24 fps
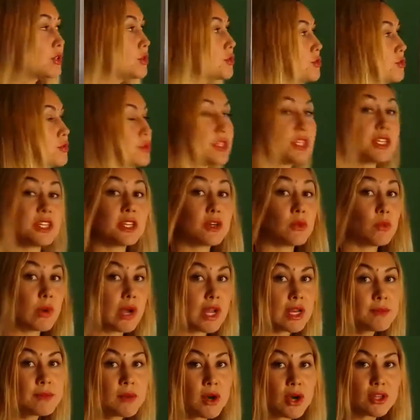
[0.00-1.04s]
choose either
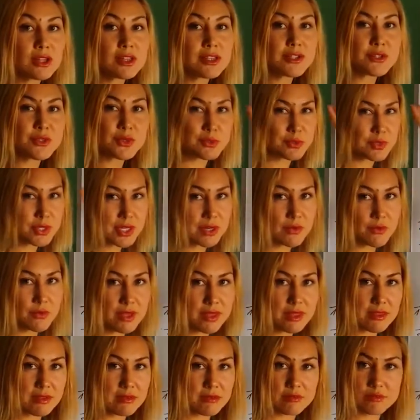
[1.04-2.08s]
one model to work
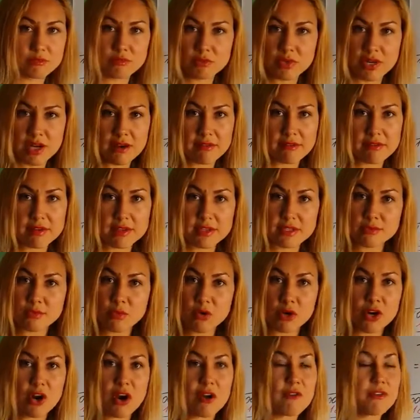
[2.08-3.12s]
with, whatever is
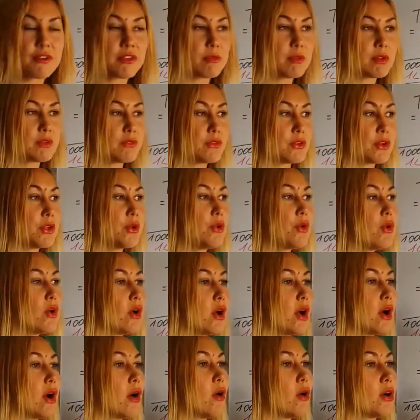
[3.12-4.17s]
more comfortable for you,
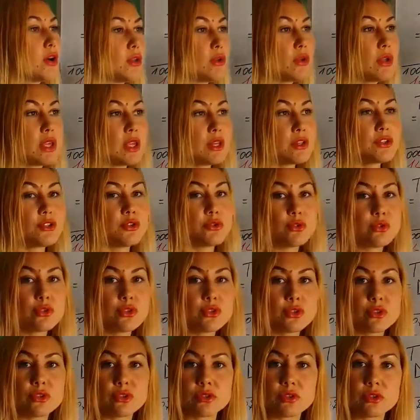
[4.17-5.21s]
or you can
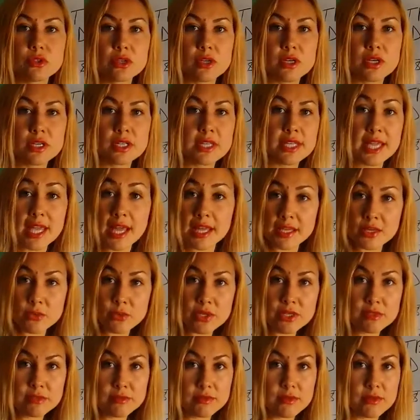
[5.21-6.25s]
choose the other
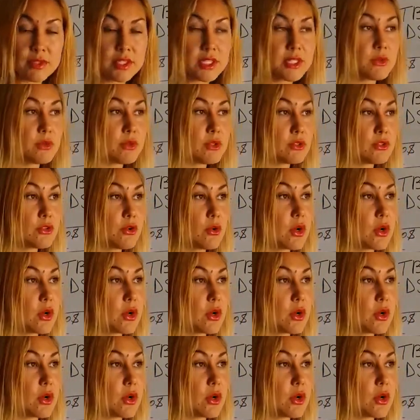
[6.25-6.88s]
one that we'll